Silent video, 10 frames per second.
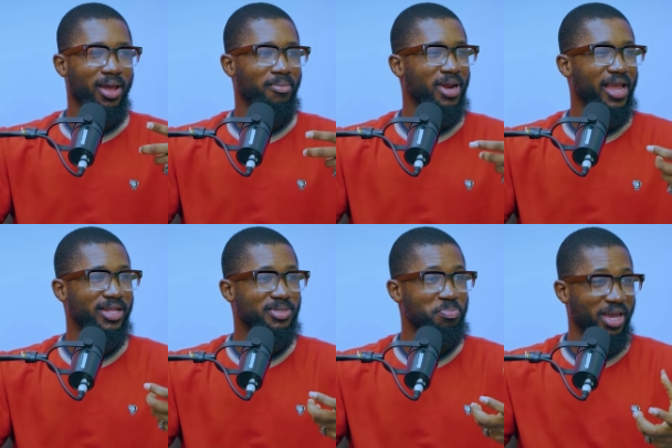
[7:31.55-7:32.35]
um,
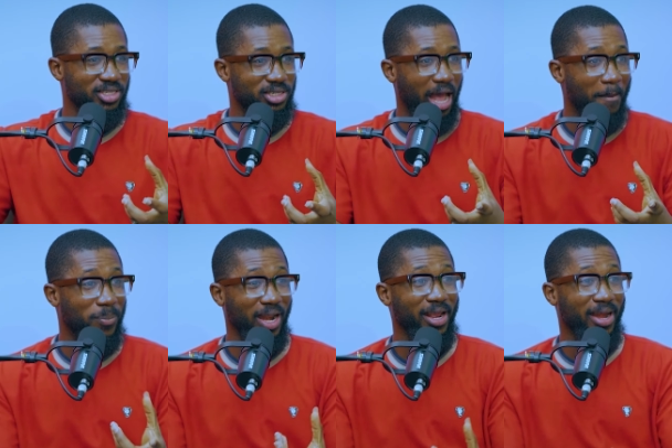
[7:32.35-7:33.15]
Nuggets bench are
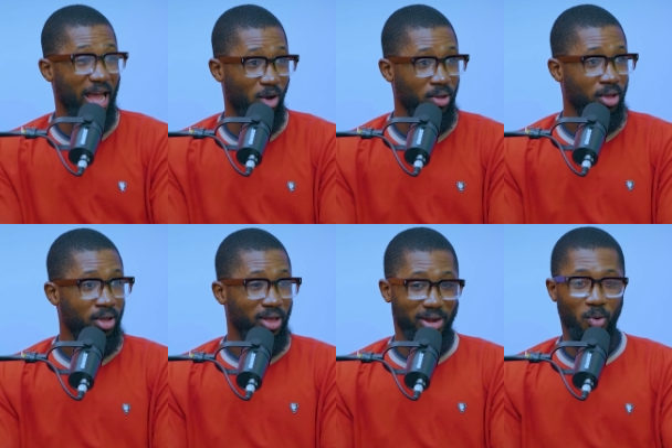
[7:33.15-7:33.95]
playing now
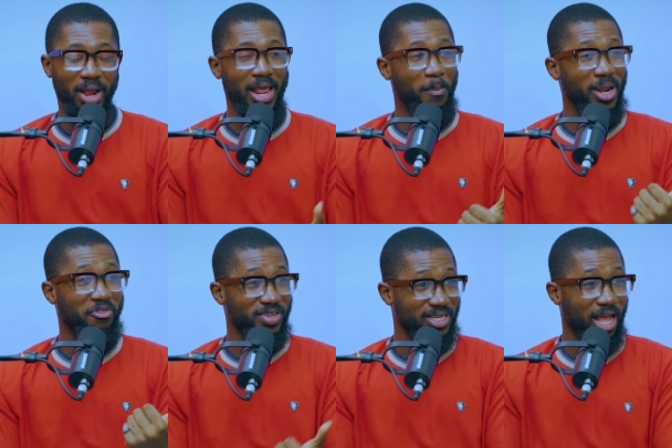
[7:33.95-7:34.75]
the way they are playing
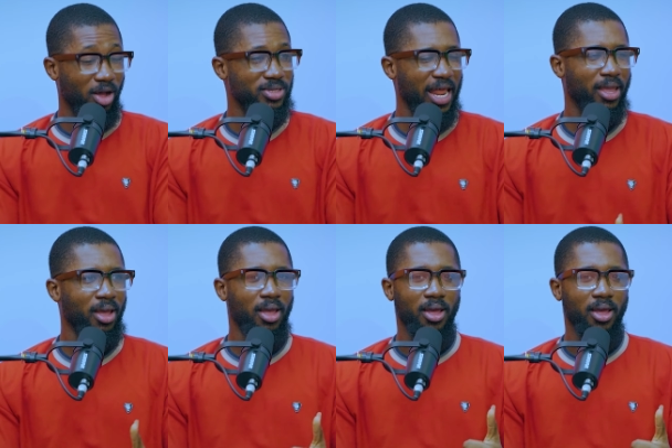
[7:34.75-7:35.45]
physical. It's like